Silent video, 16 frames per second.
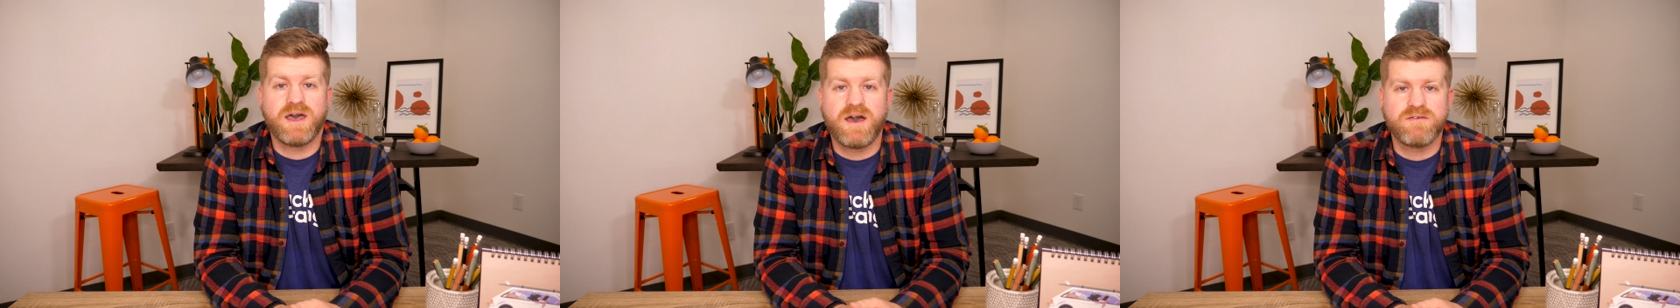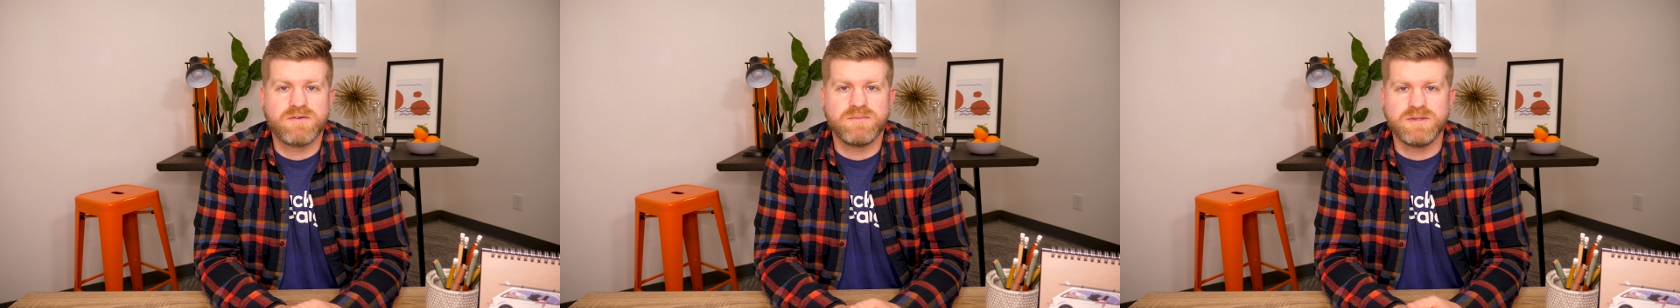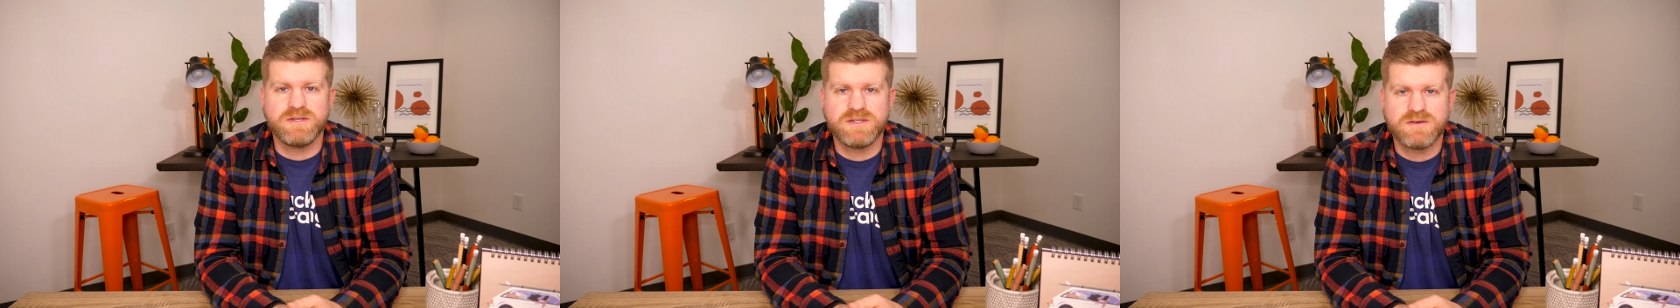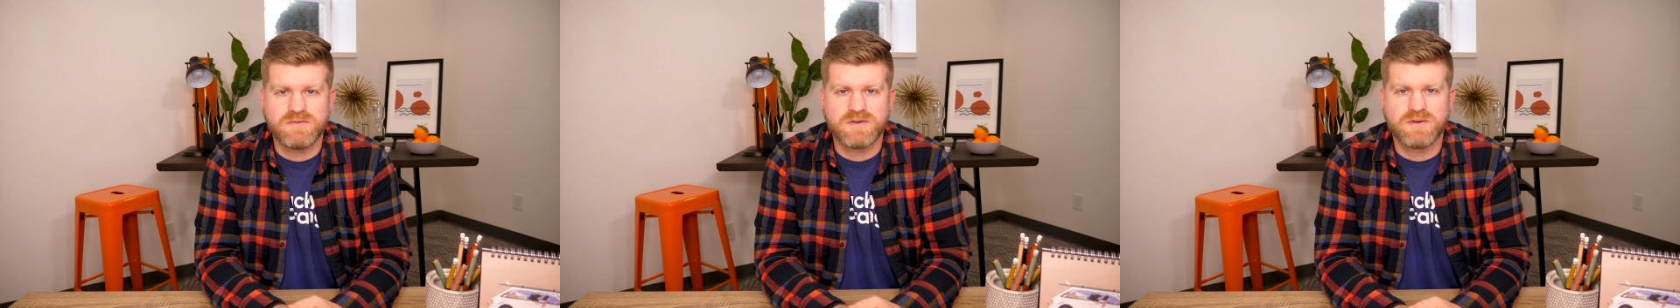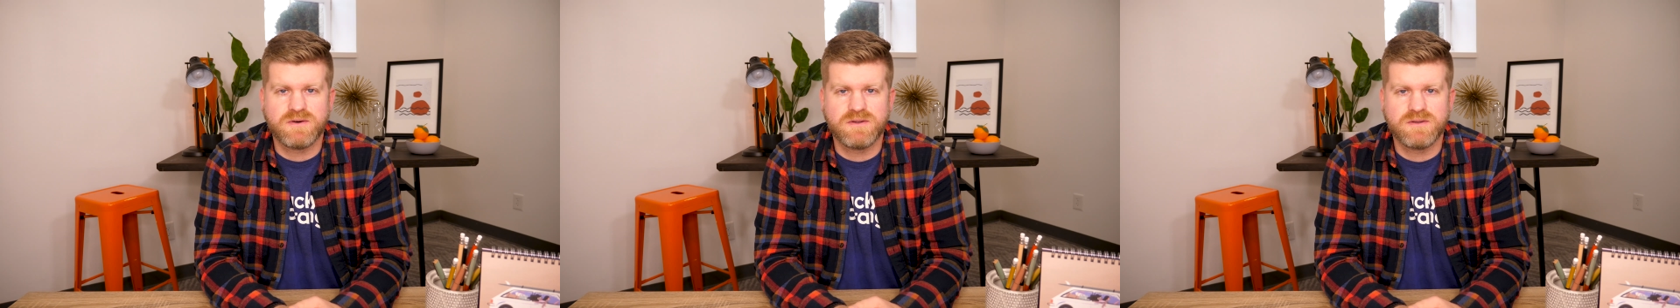have to be
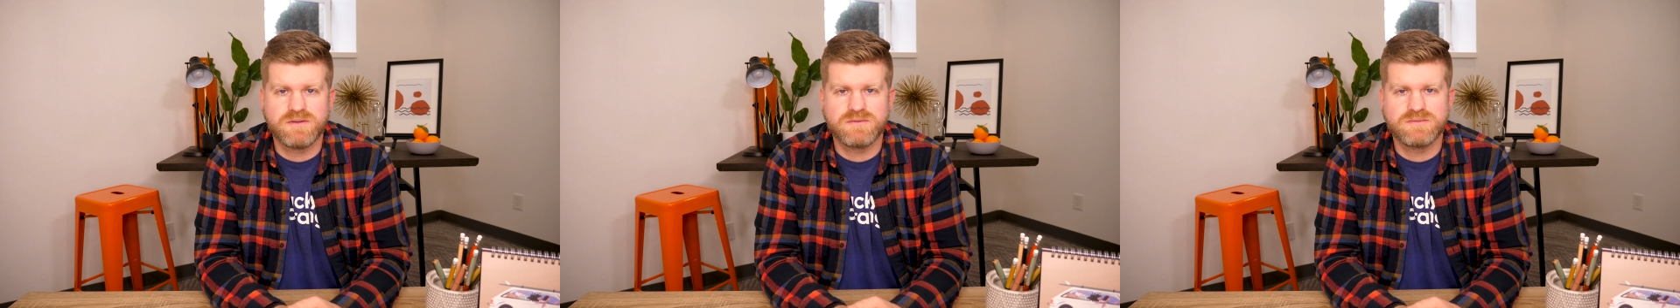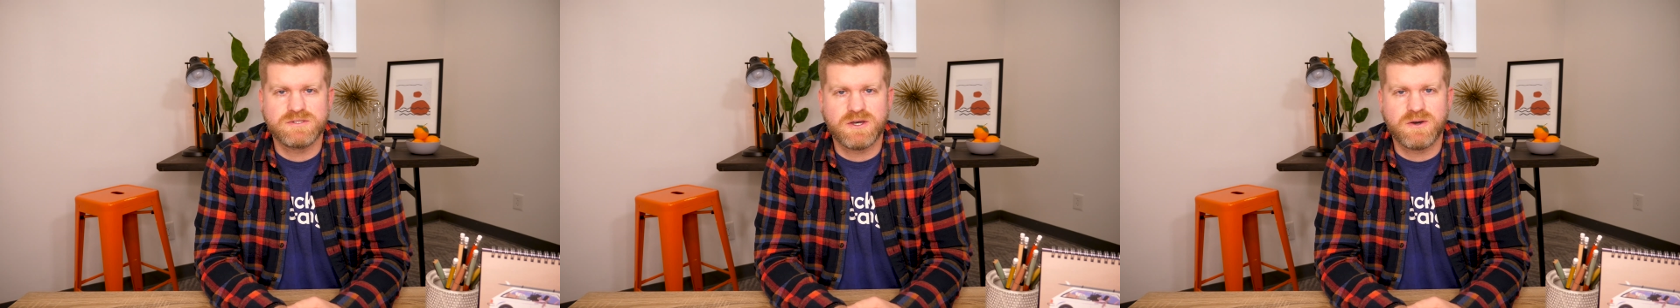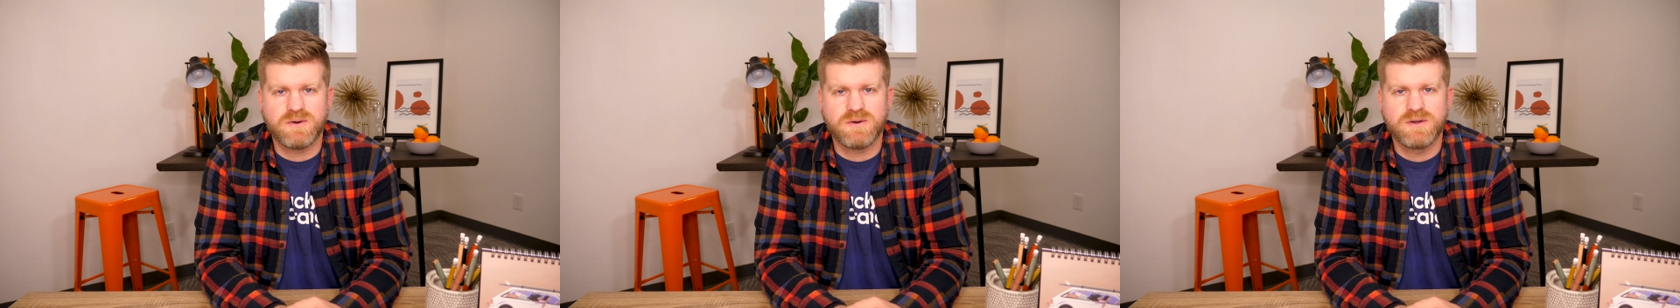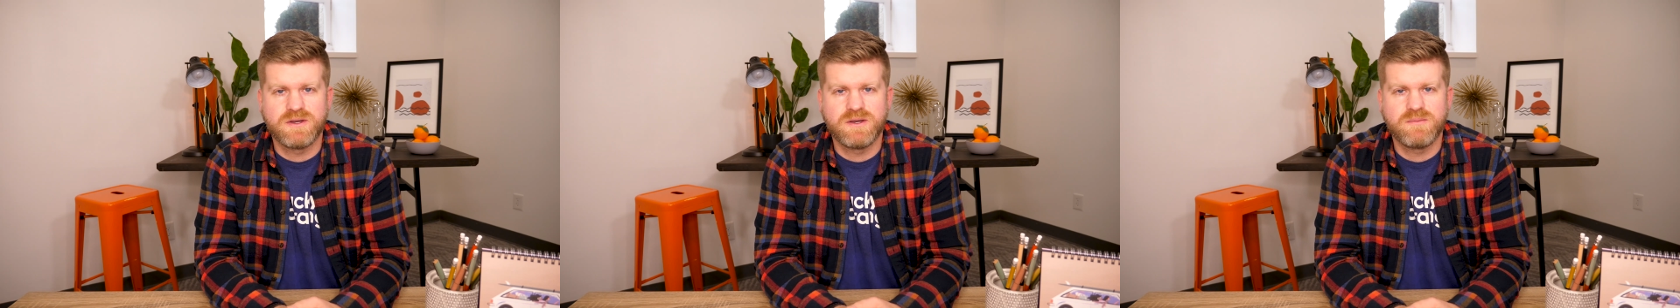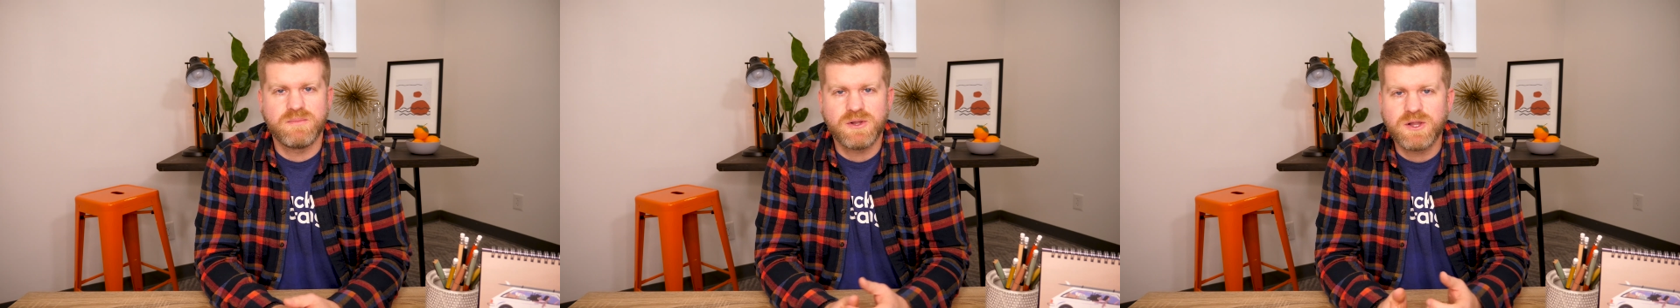difficult, so